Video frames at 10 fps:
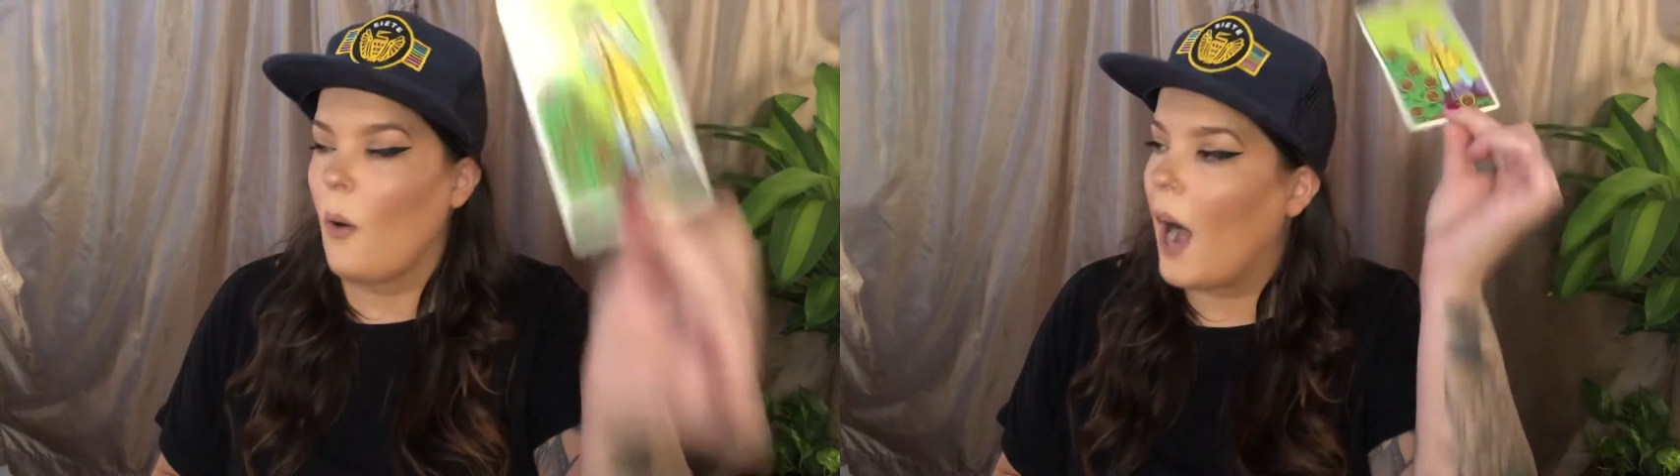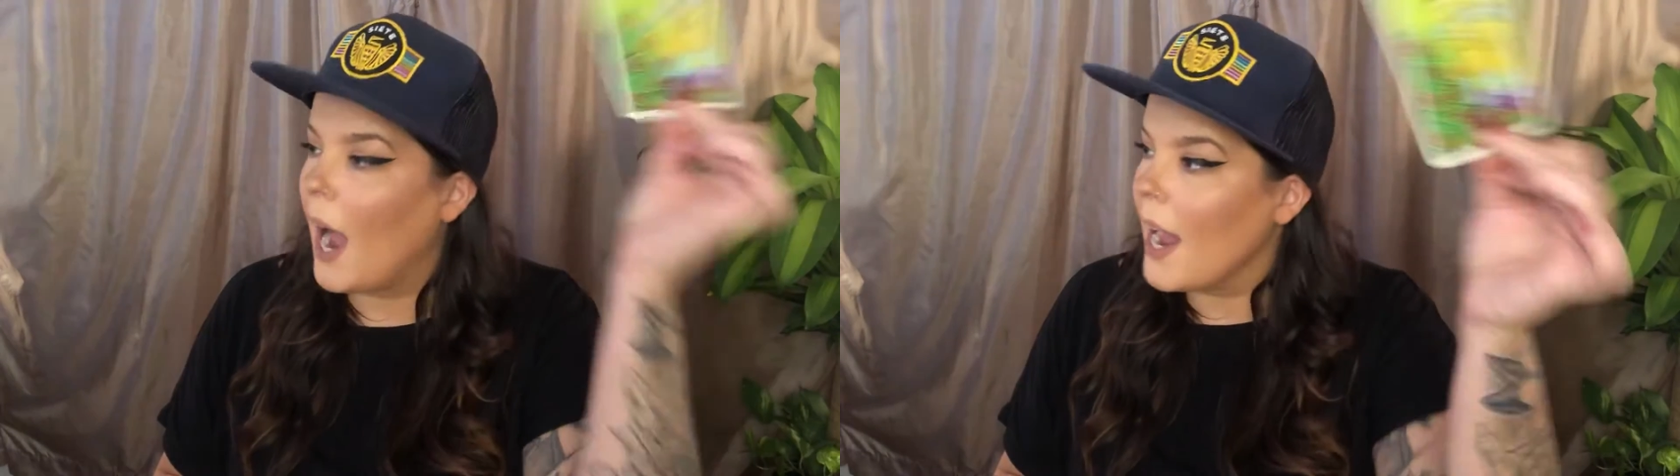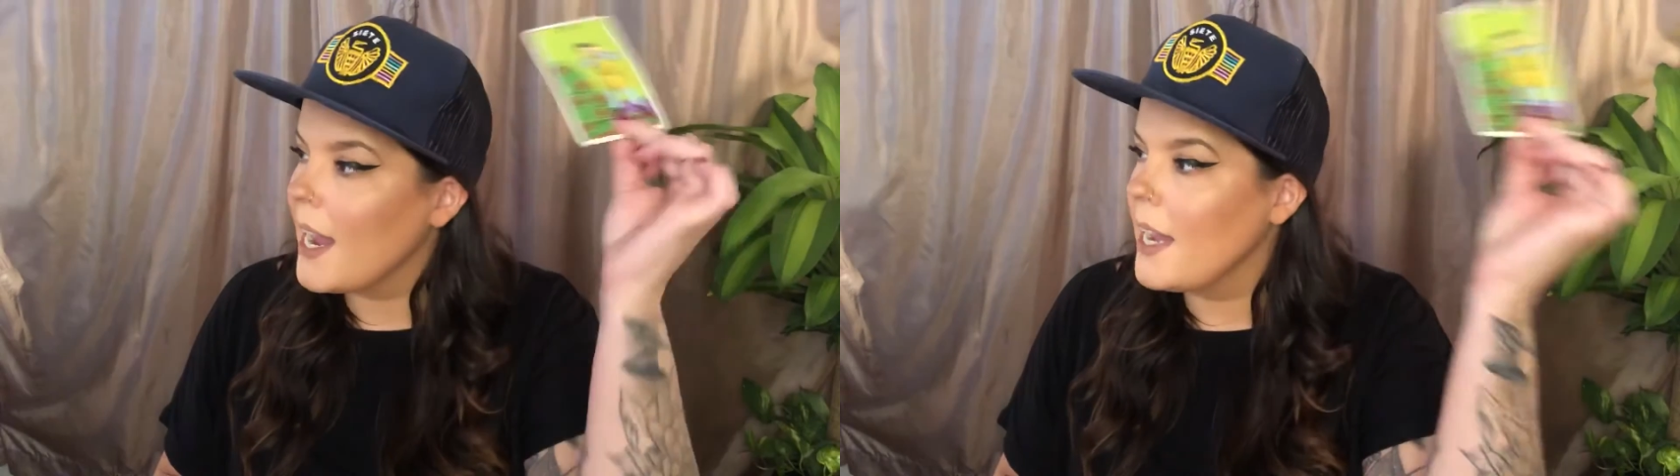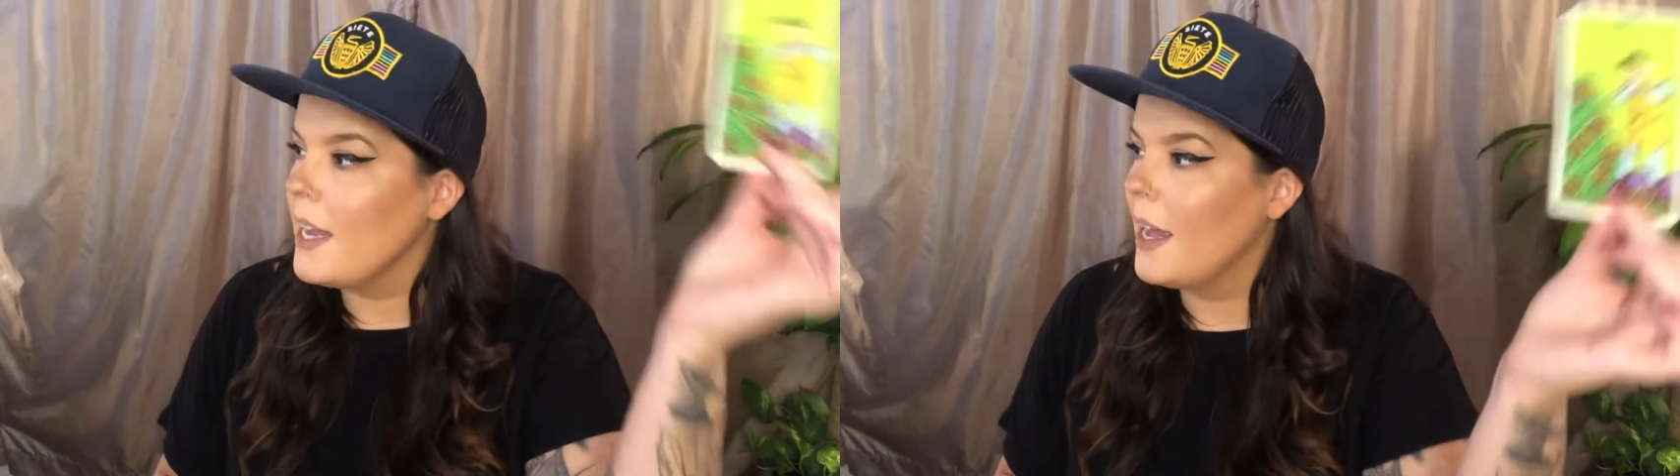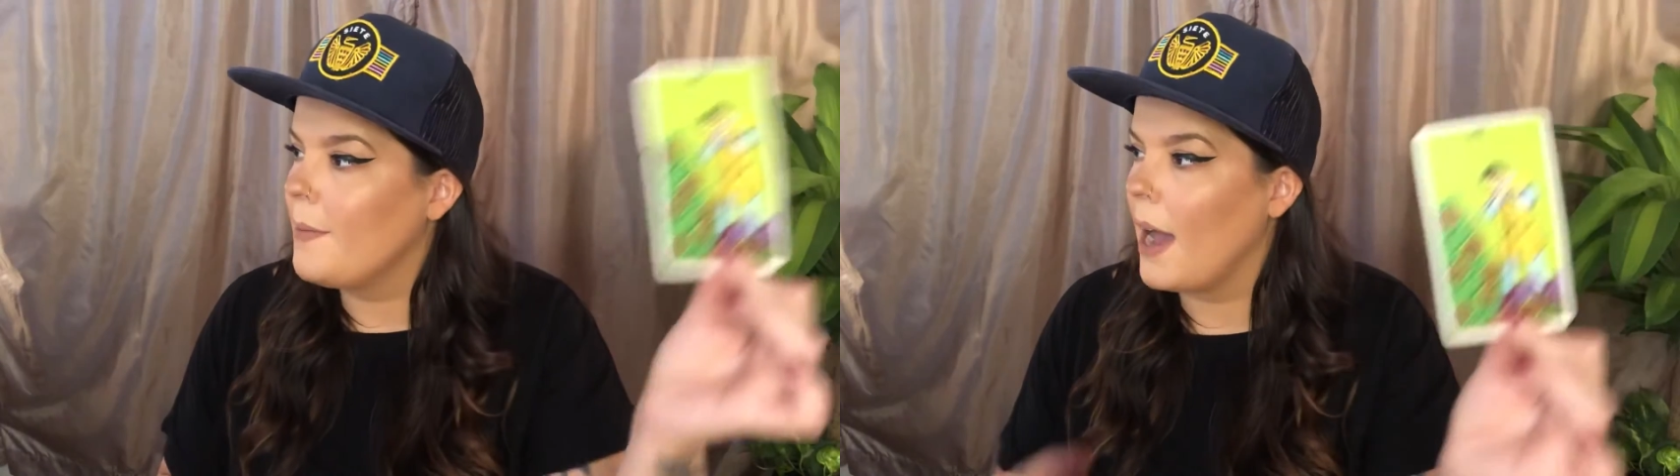I
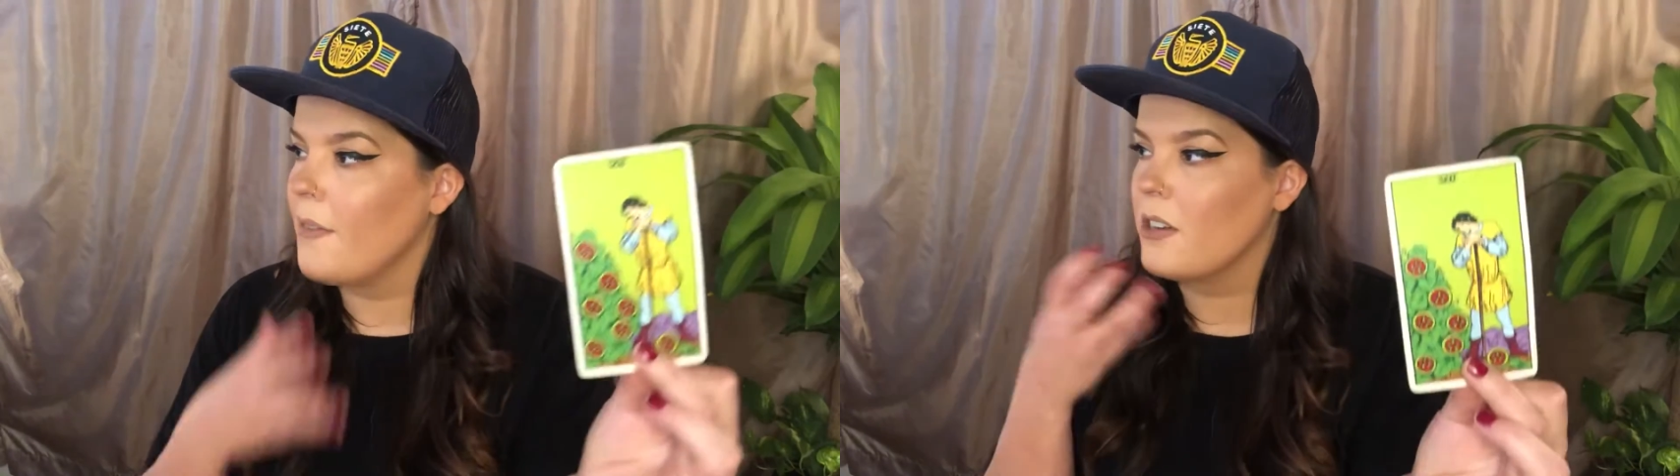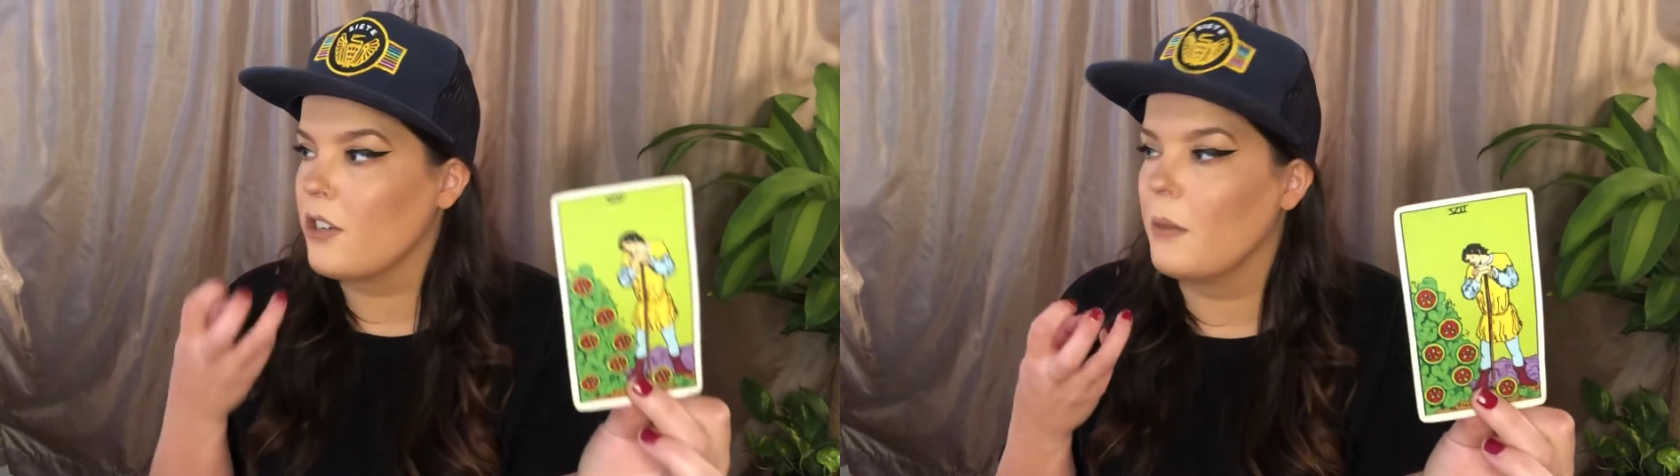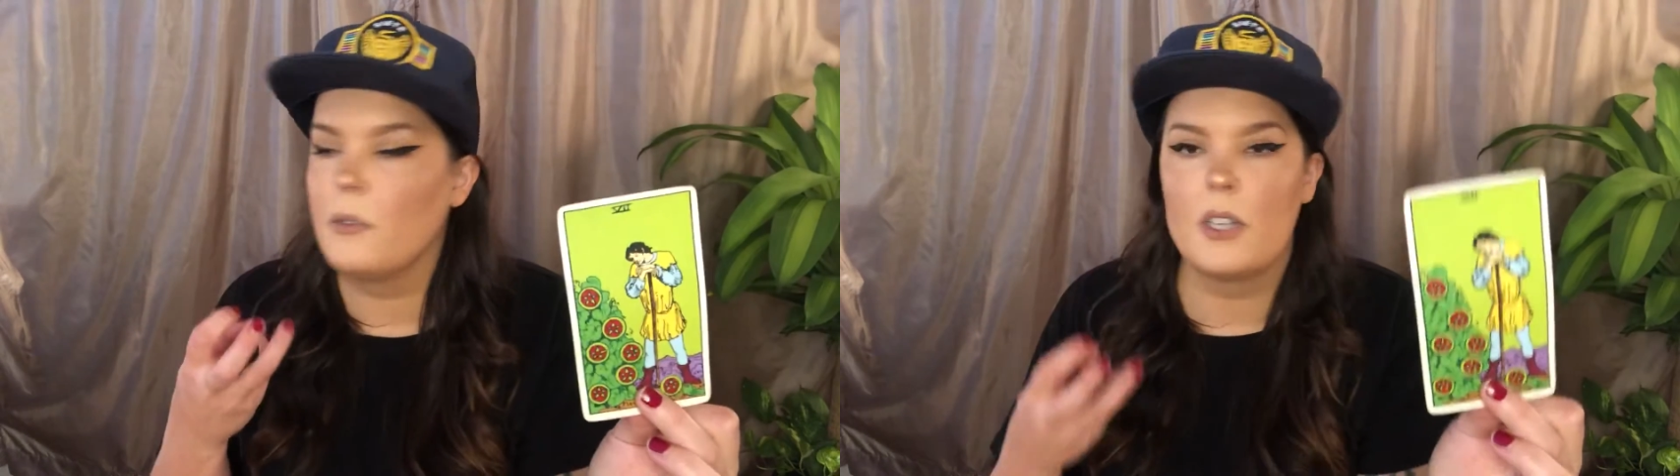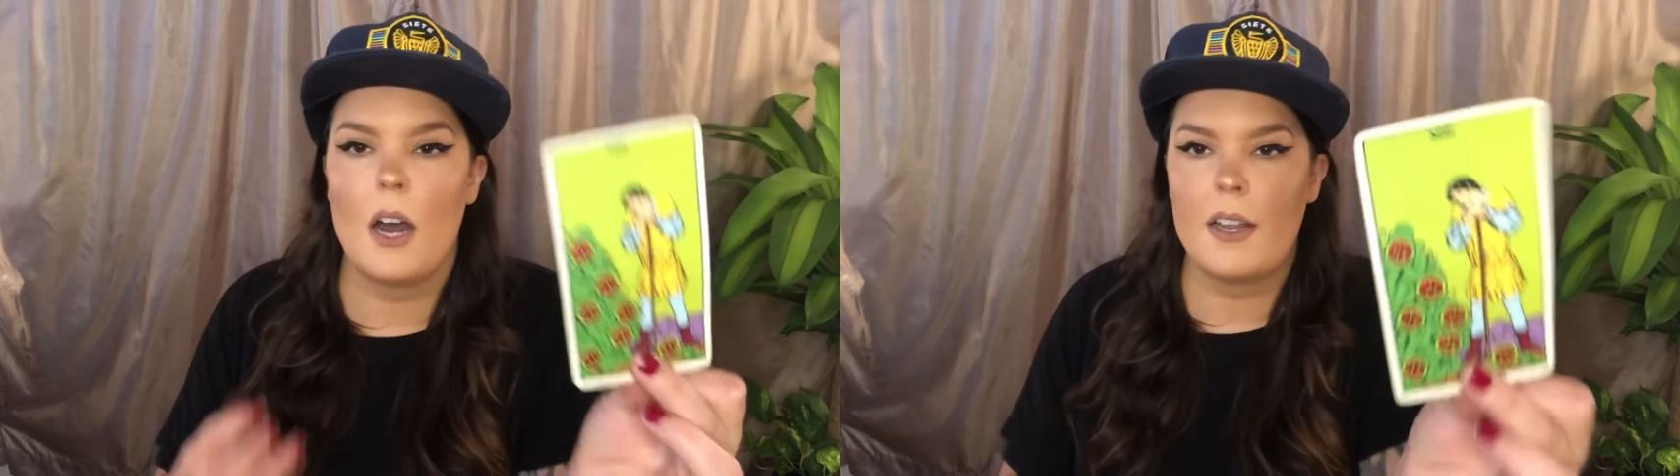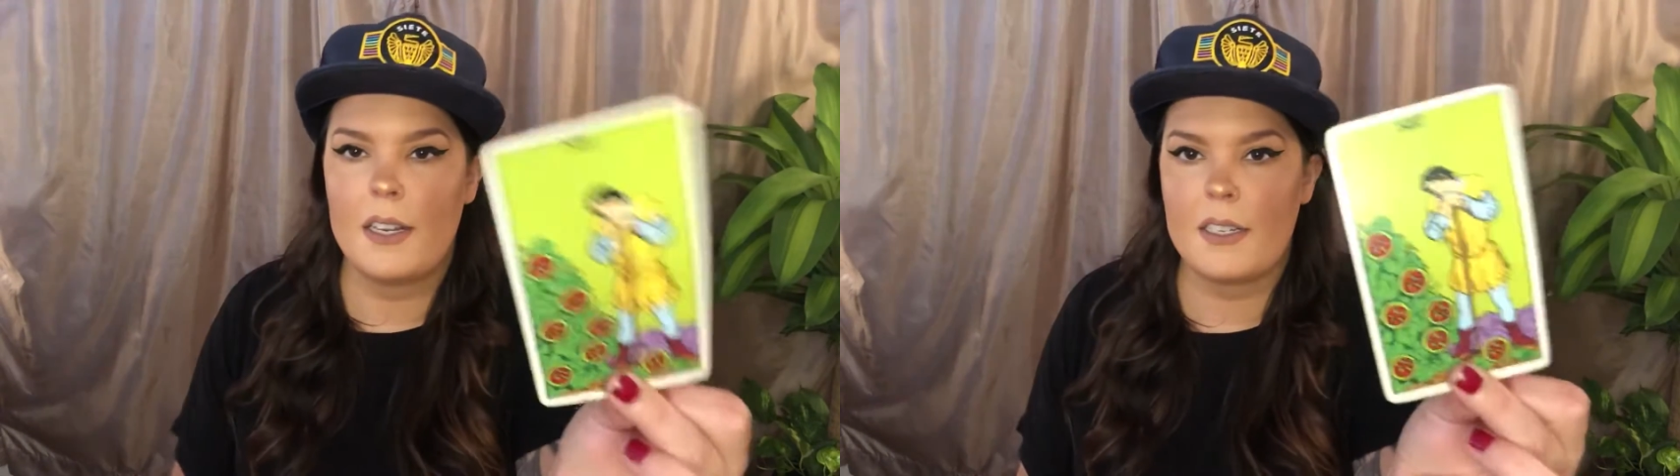am having trouble
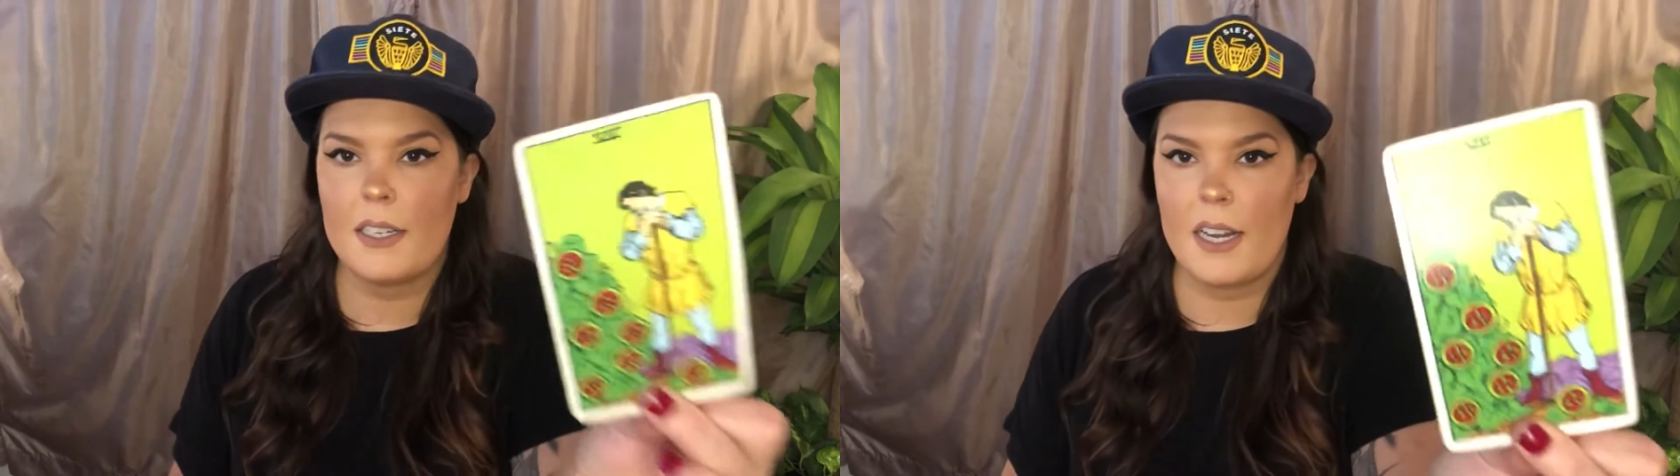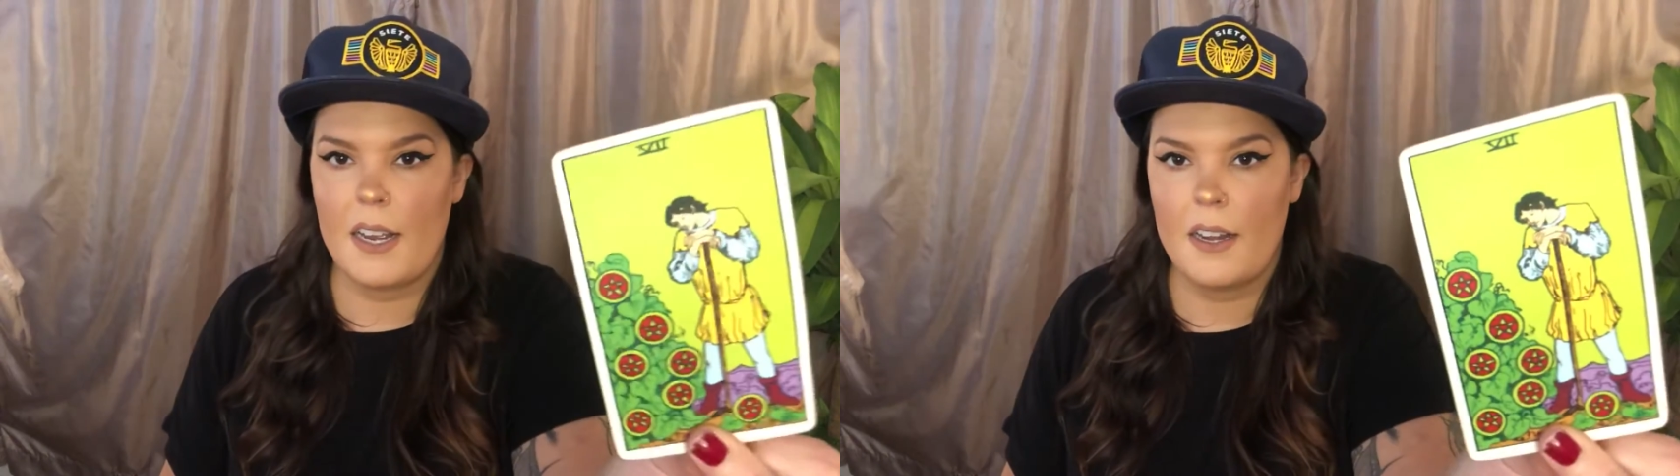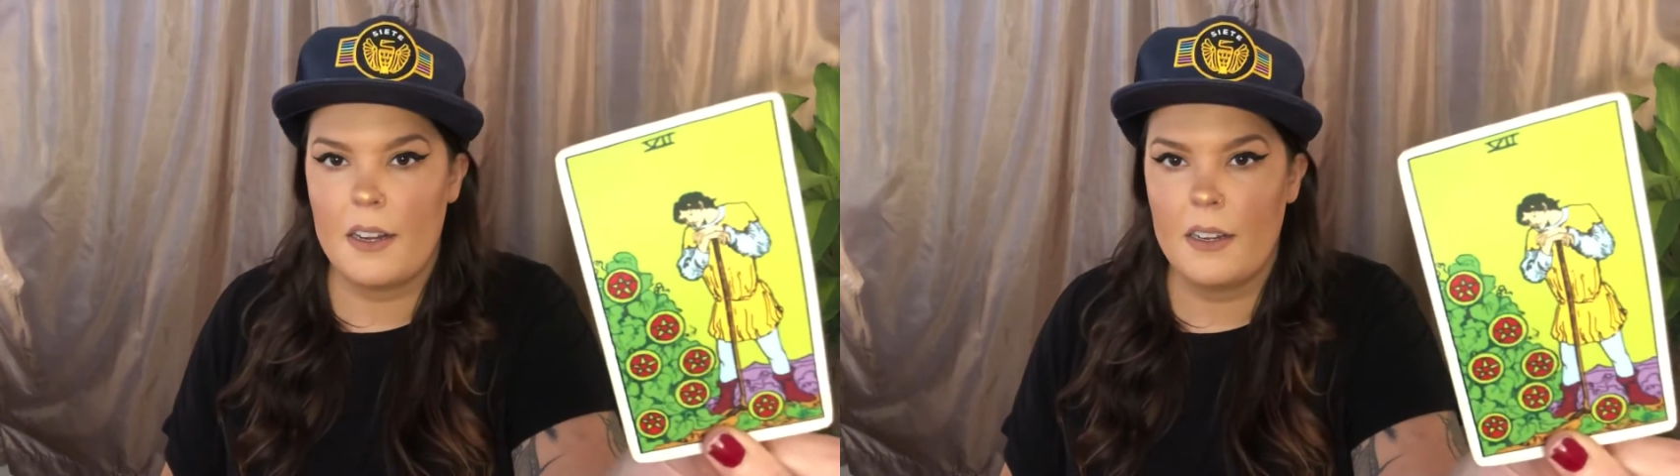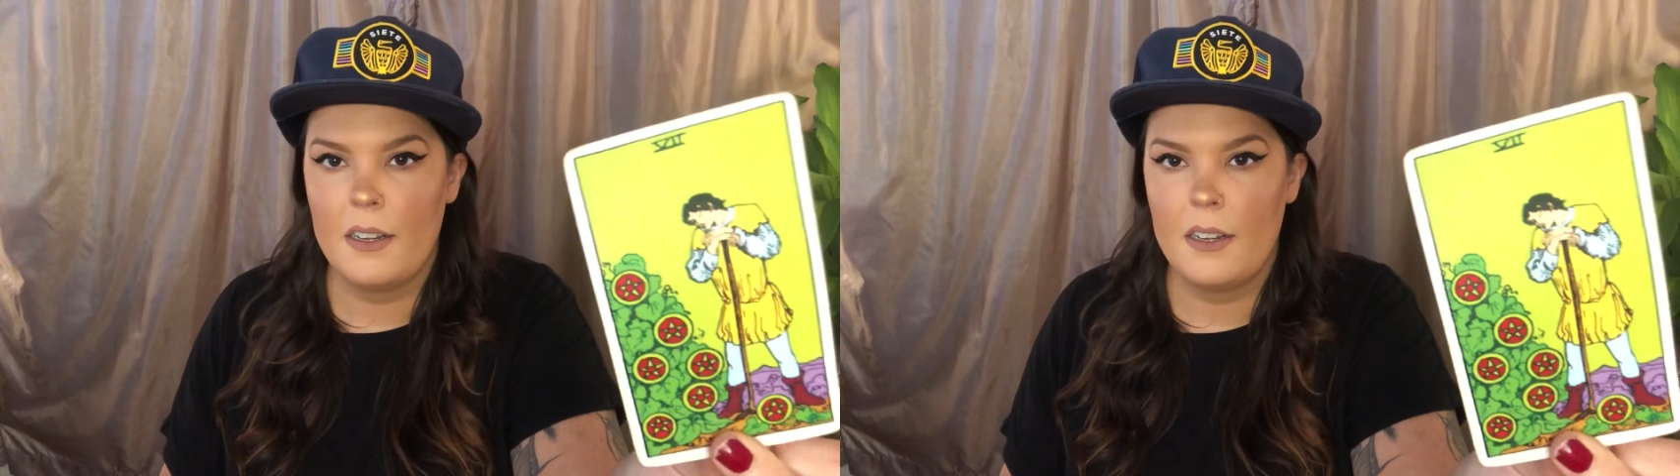talking today.